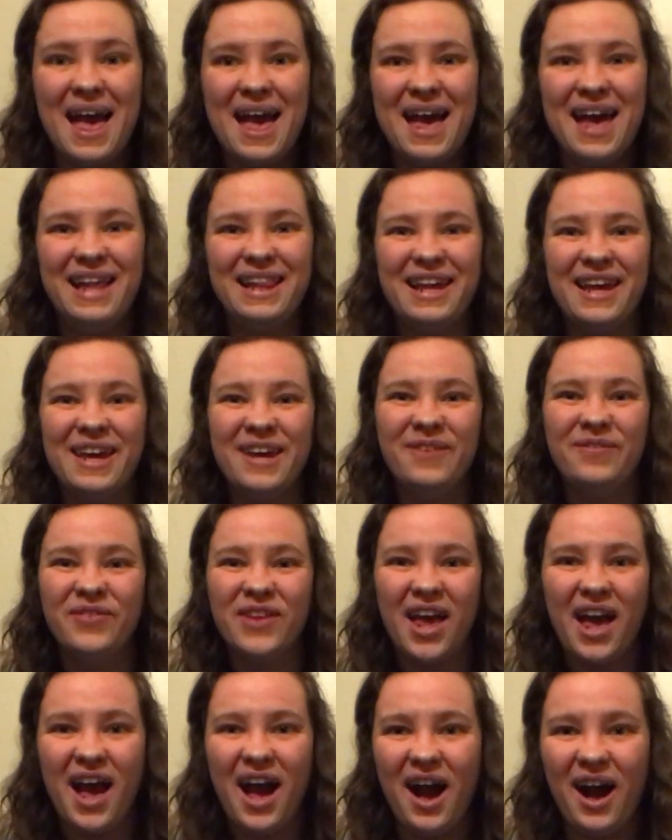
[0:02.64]
Hello,
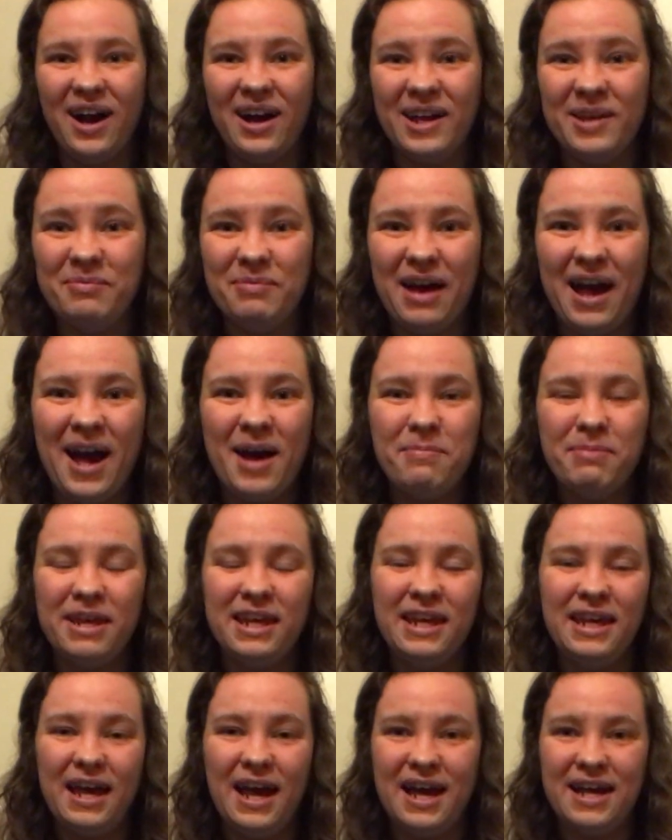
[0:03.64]
I'm
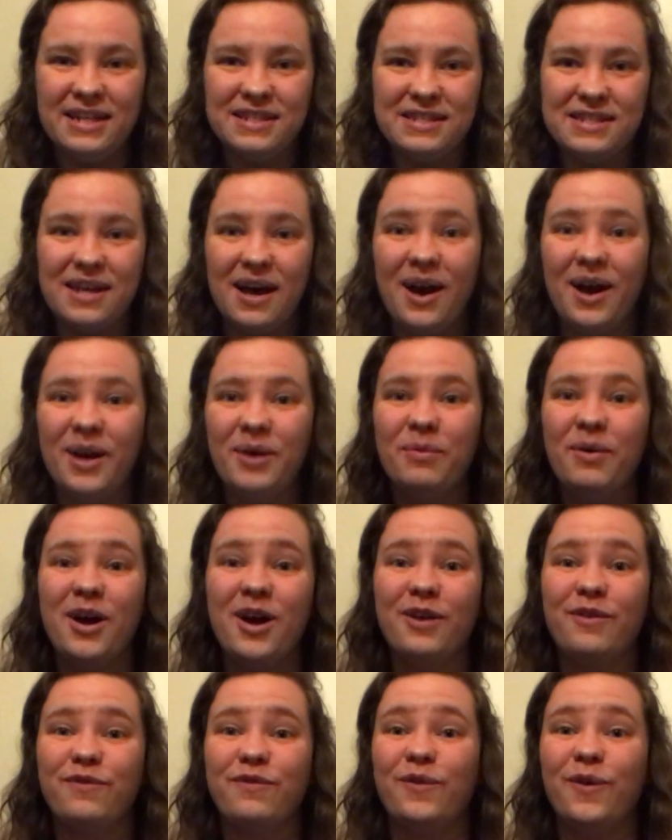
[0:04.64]
Abby and I
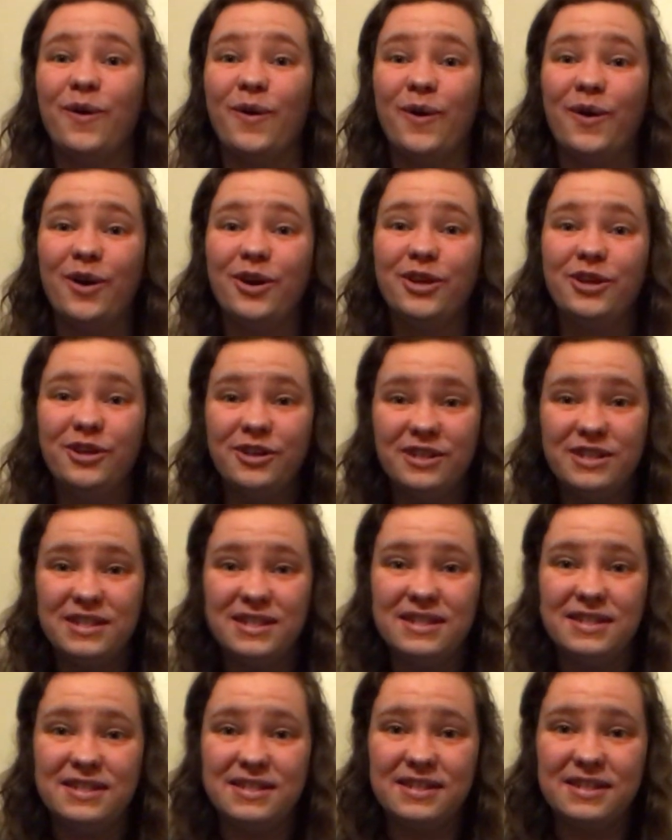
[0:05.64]
work for
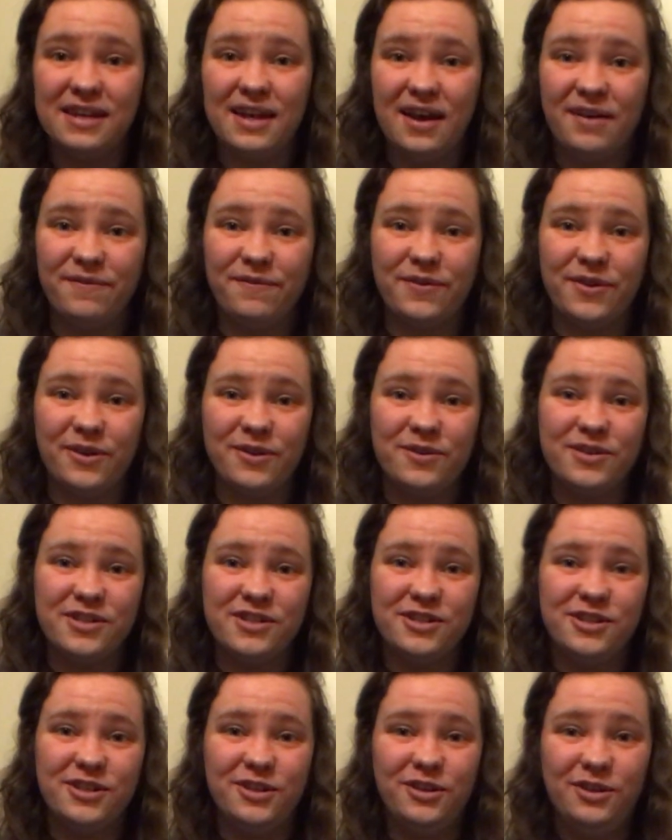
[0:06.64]
UCCF, the
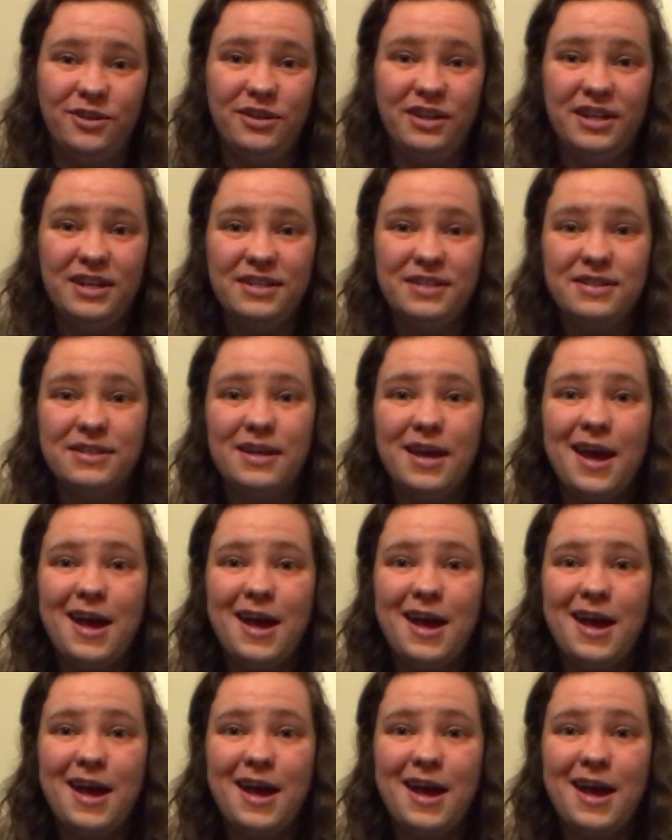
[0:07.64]
Christian Unions,